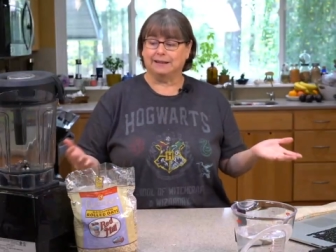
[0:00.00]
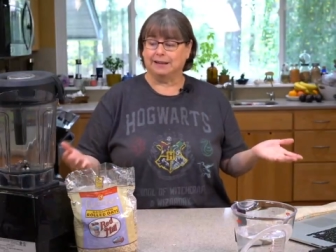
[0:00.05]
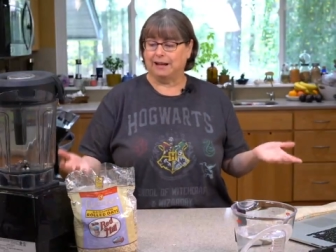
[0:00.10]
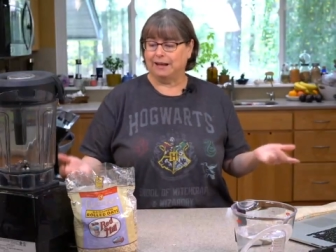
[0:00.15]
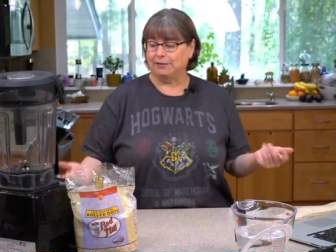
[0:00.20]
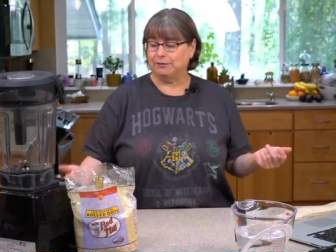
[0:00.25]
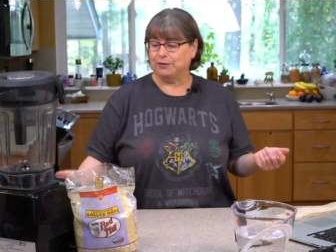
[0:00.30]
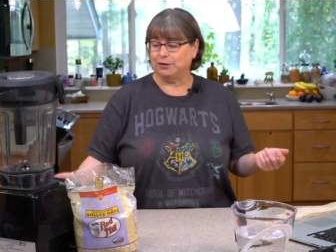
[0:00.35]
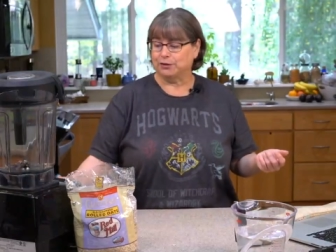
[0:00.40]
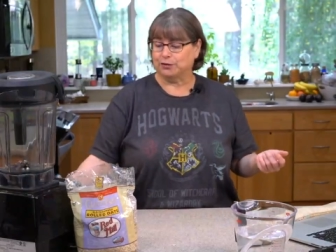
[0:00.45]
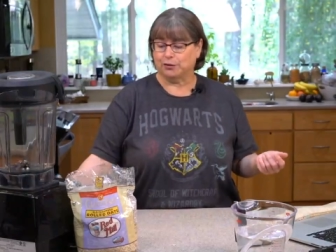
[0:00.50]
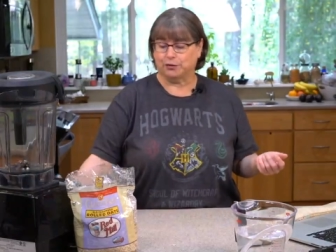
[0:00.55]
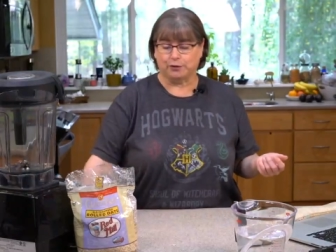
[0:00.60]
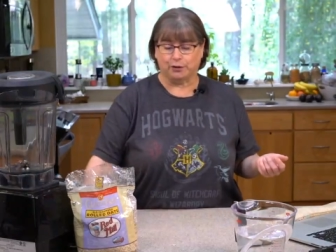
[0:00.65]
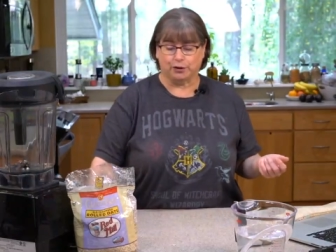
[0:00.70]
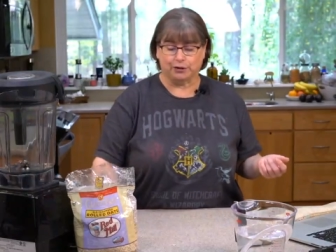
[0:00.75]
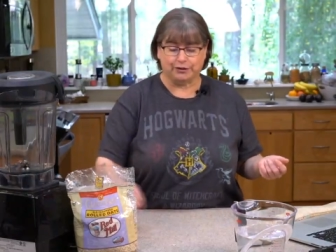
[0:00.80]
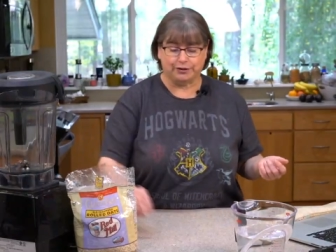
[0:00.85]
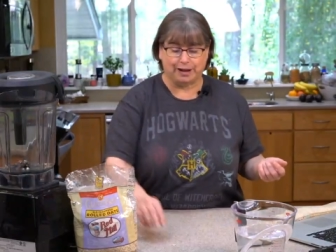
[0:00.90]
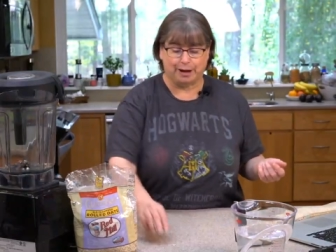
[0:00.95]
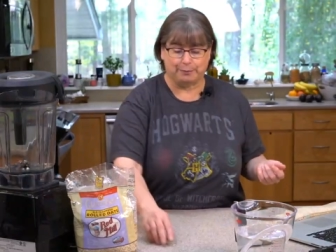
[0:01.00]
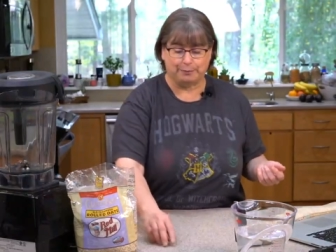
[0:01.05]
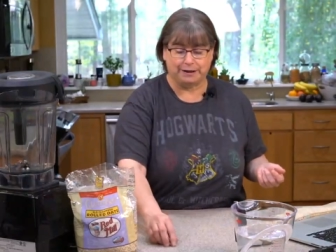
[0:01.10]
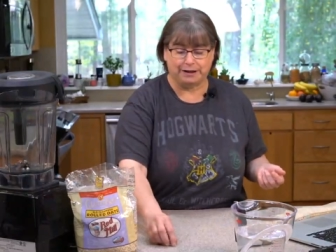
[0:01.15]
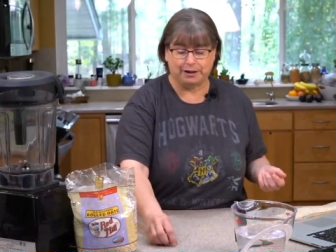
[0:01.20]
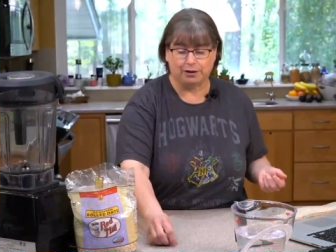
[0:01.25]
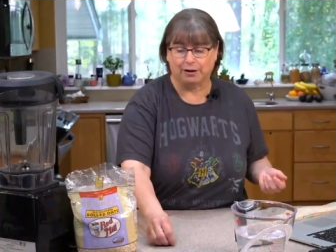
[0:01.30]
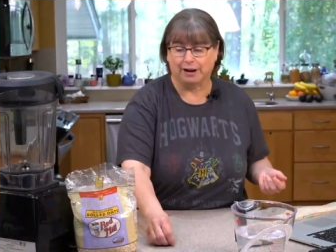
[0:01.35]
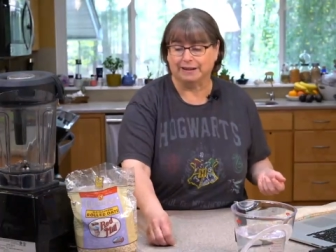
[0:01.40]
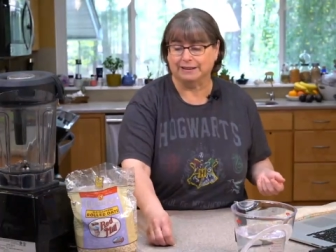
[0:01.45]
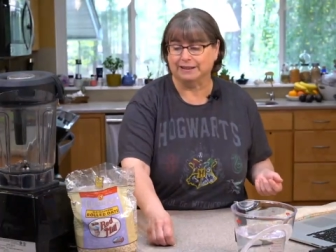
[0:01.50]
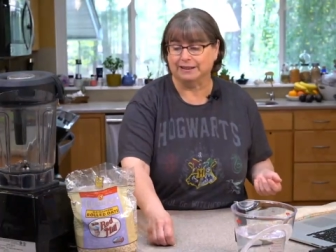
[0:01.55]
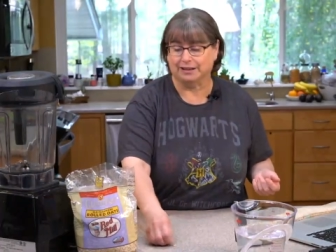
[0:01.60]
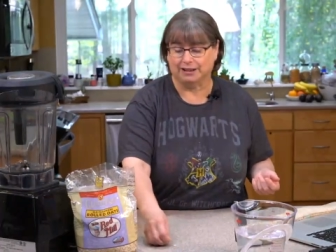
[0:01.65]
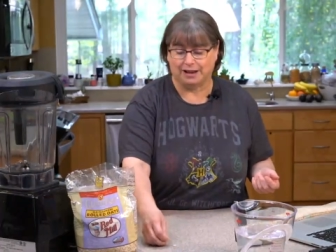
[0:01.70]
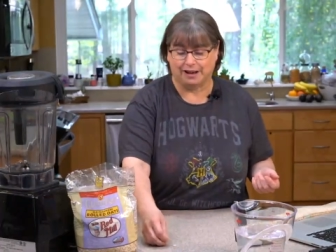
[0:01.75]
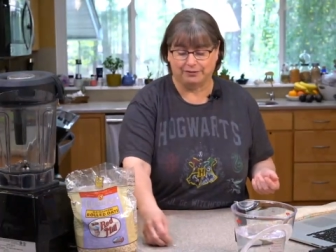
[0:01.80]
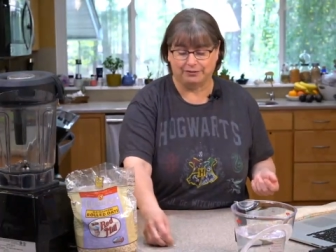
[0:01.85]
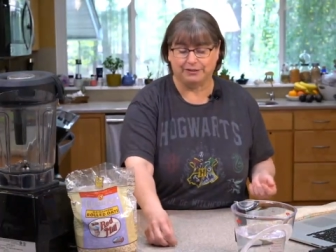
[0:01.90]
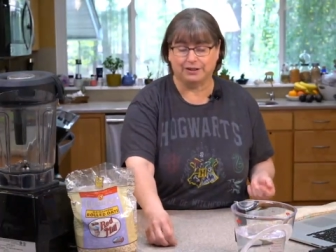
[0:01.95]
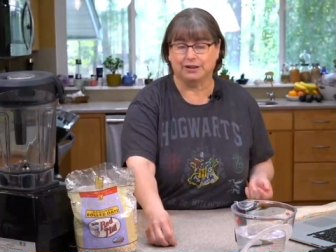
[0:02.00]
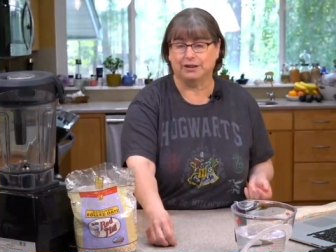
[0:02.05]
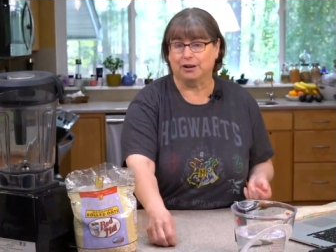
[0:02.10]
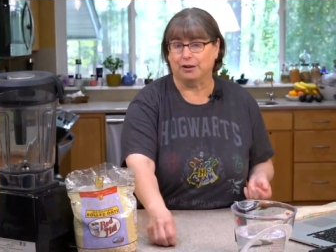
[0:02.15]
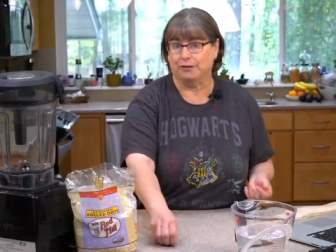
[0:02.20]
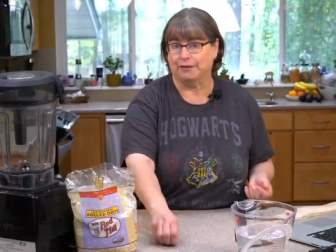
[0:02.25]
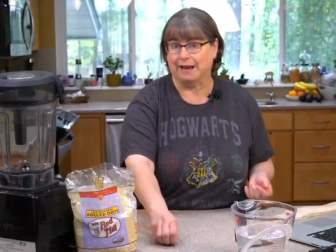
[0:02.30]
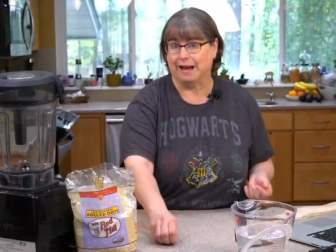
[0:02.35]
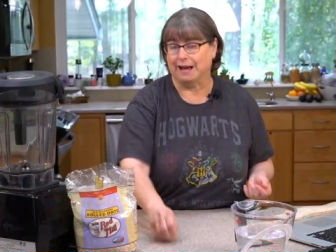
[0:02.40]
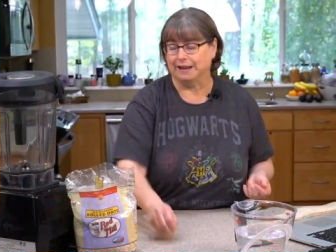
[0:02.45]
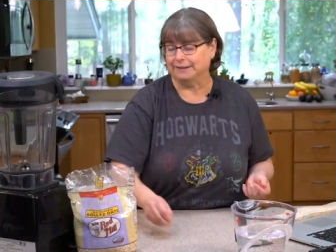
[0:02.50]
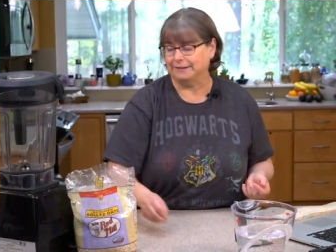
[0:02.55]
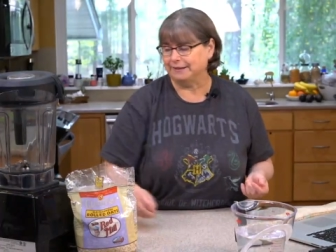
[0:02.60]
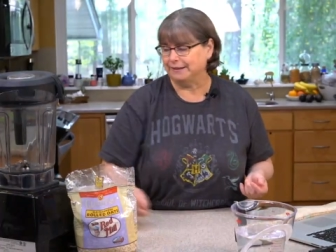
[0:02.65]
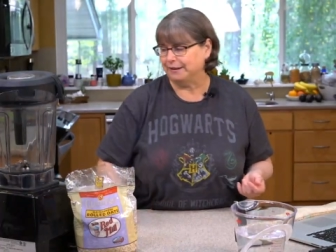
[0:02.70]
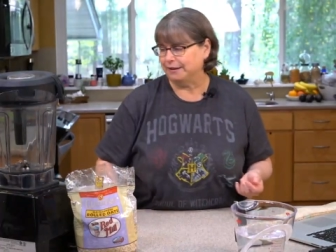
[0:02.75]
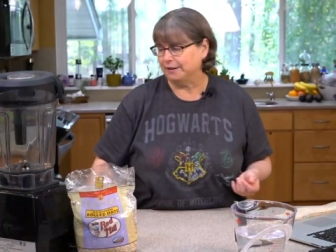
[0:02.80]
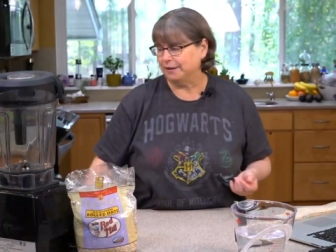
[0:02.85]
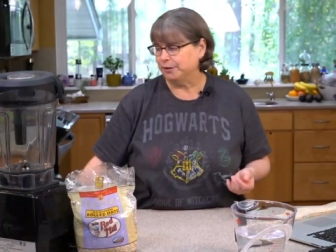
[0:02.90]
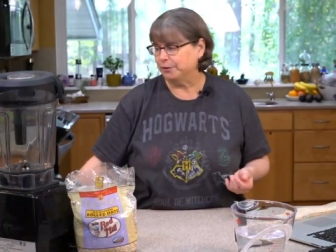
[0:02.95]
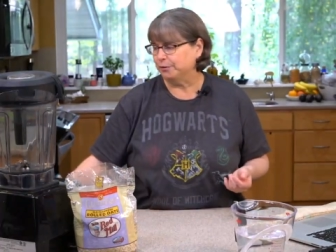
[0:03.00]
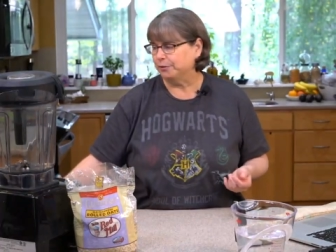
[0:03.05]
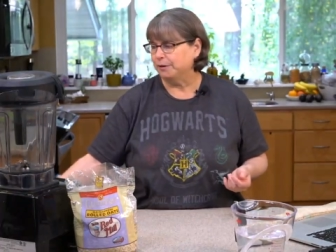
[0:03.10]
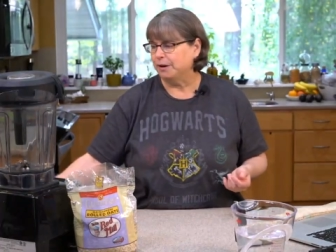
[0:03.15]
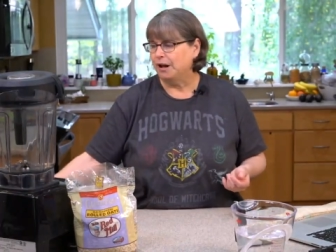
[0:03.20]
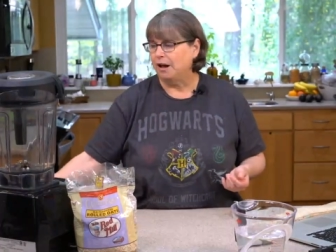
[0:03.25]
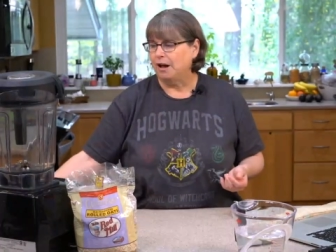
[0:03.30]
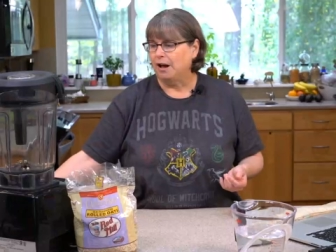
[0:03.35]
If it's your first time here, I'd love to know that too.